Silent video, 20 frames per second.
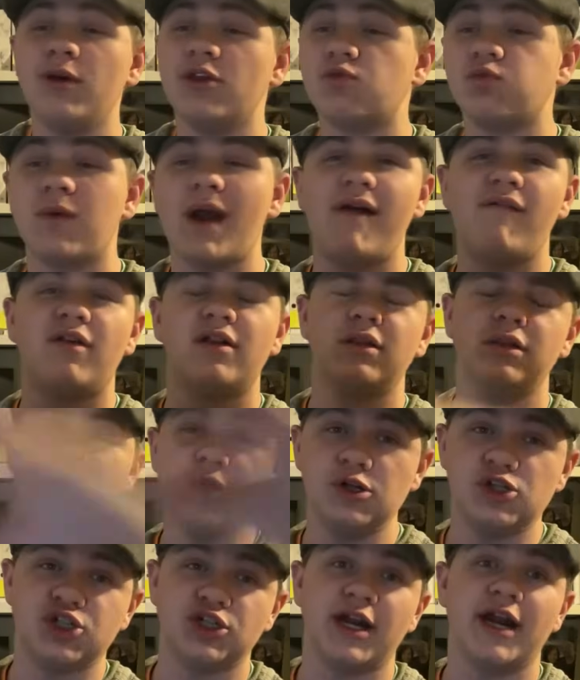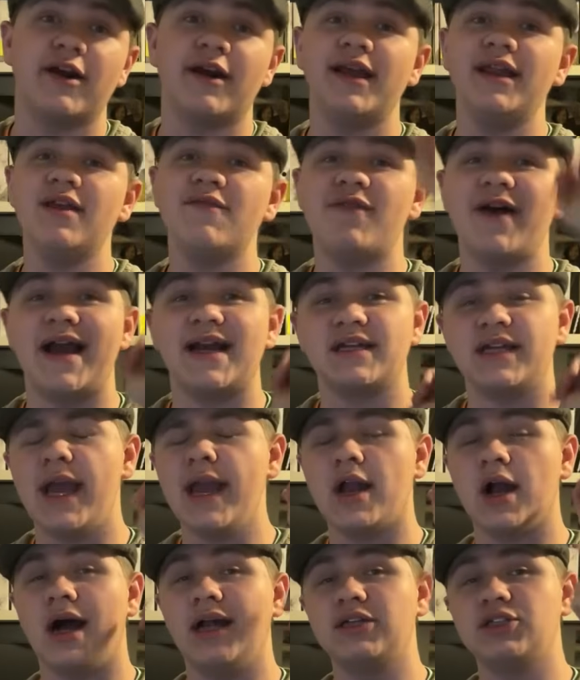was revolutionary in the fact
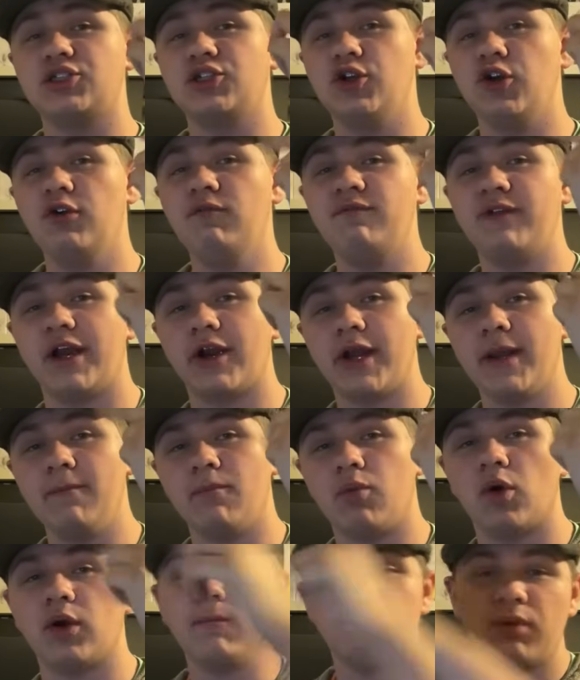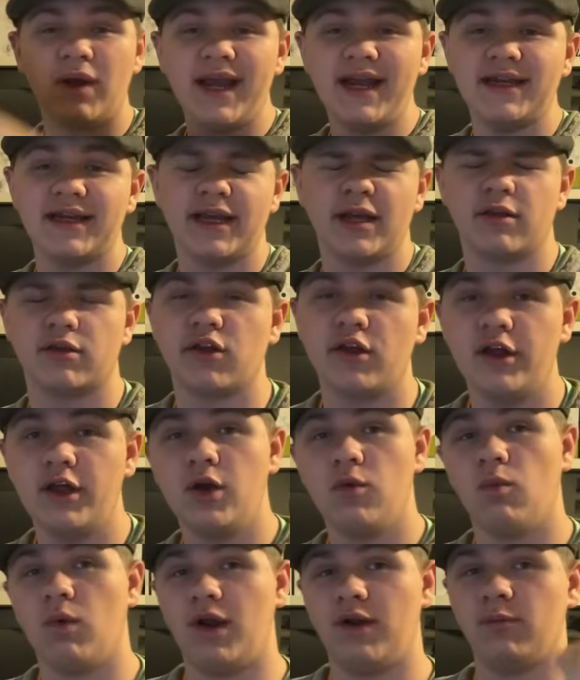it got two very important brand deals.
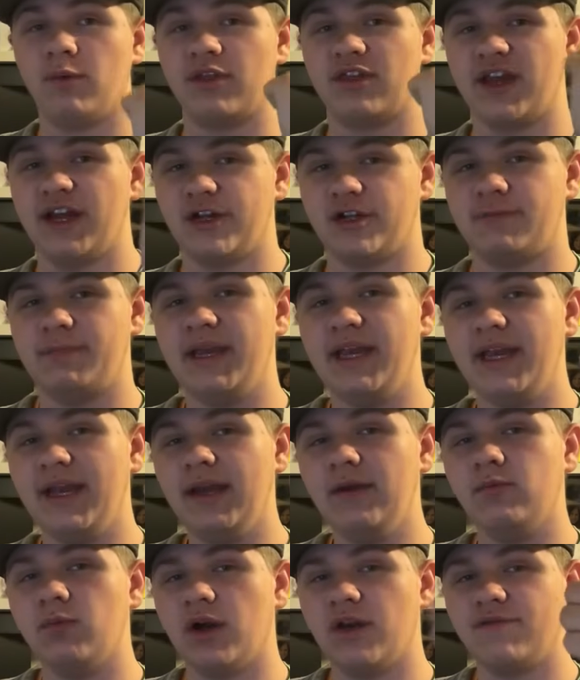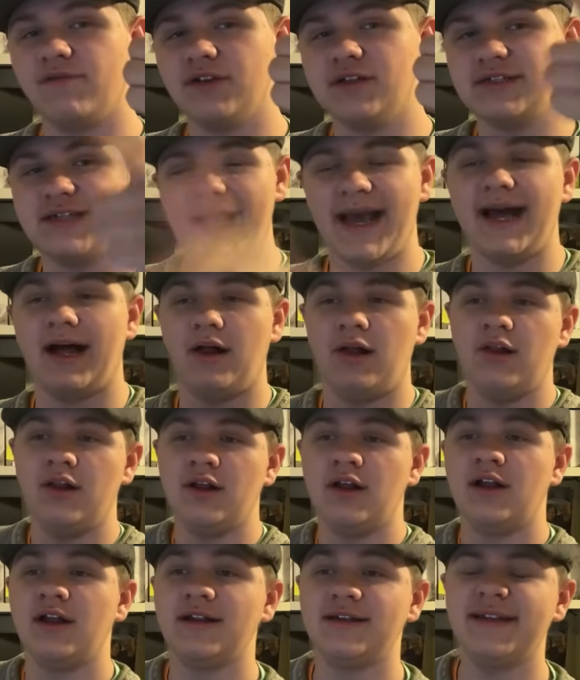One was HP and one for Dell.
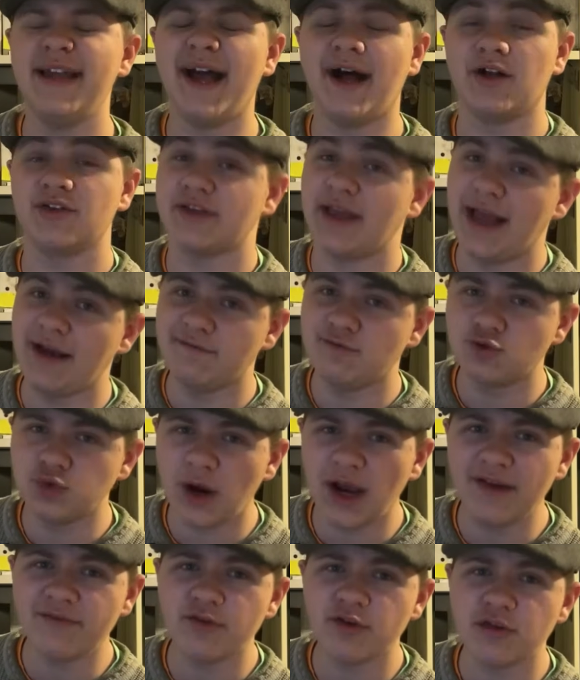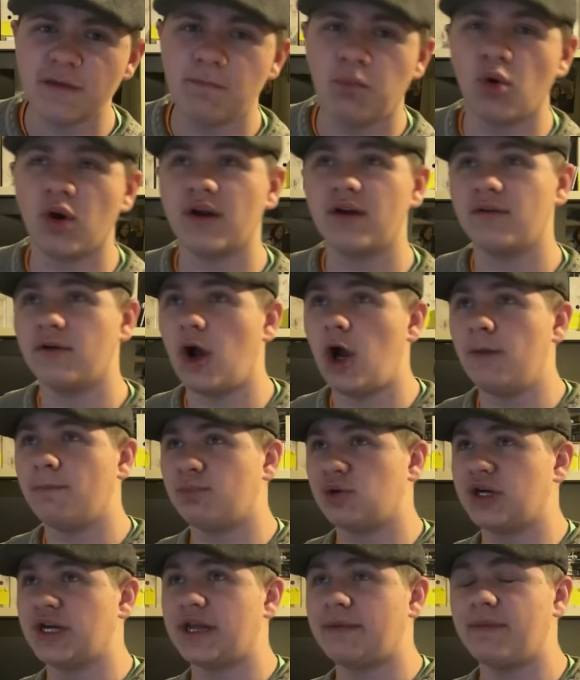Dell to have driver support on
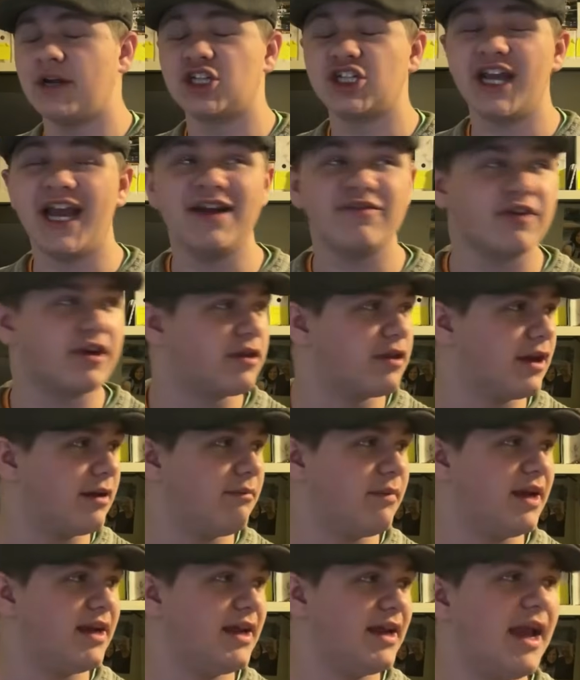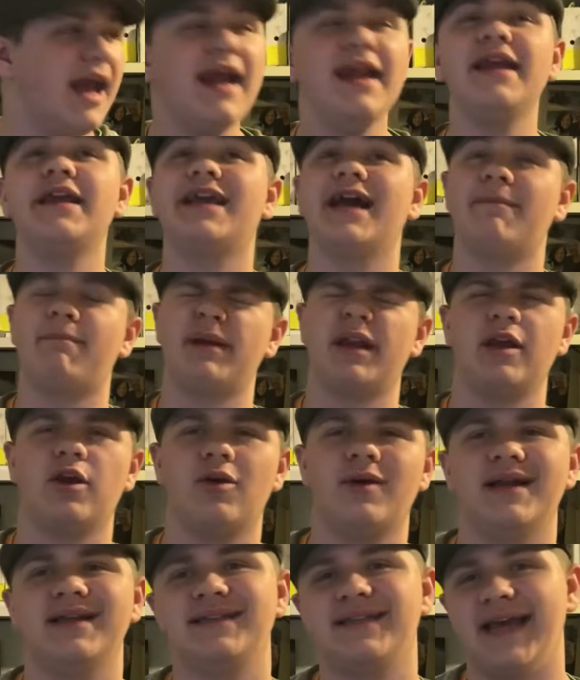pretty much everything, meaning any company
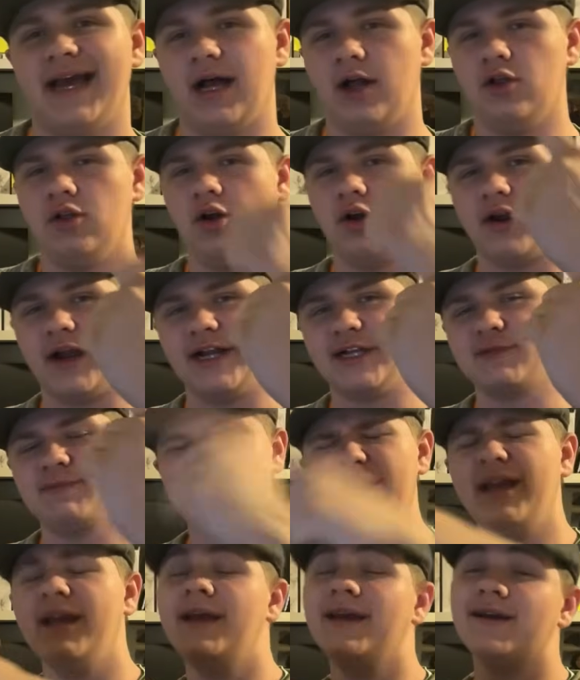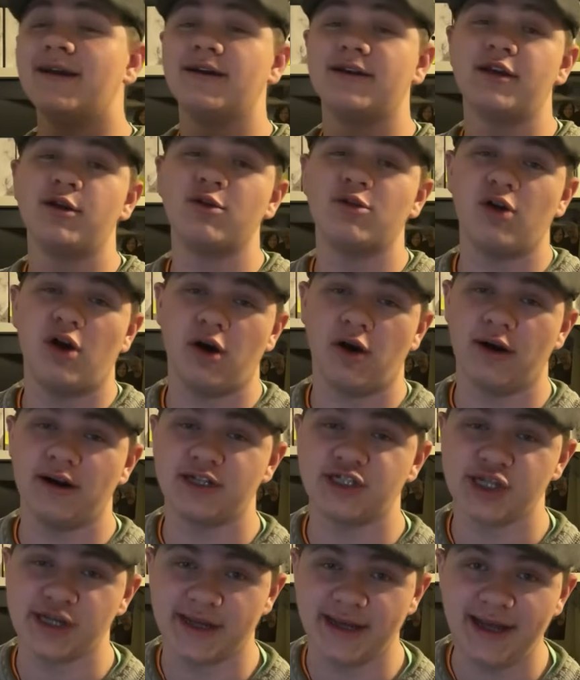who had Dell or HP could use
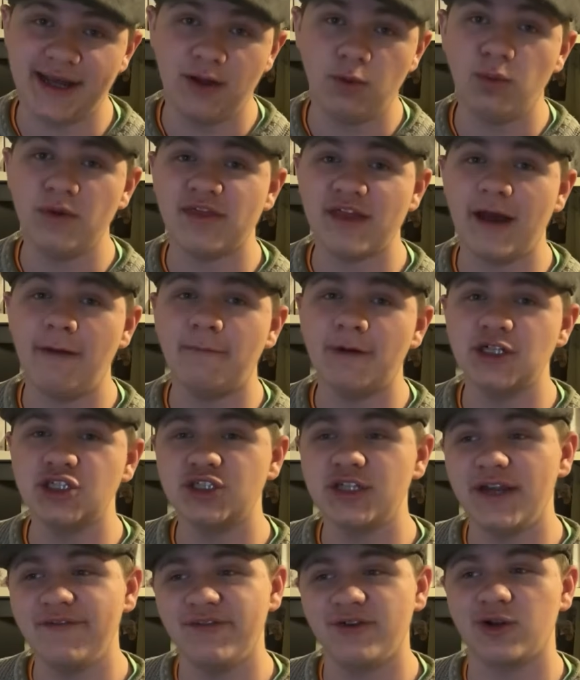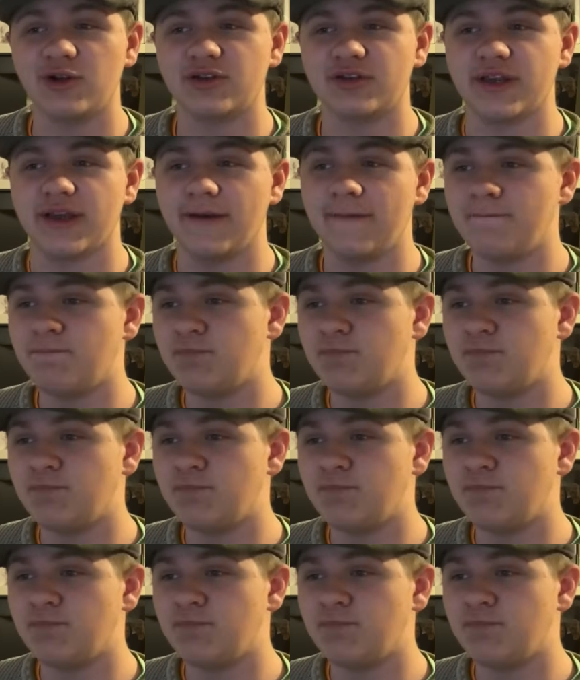RHEL without much difficulty.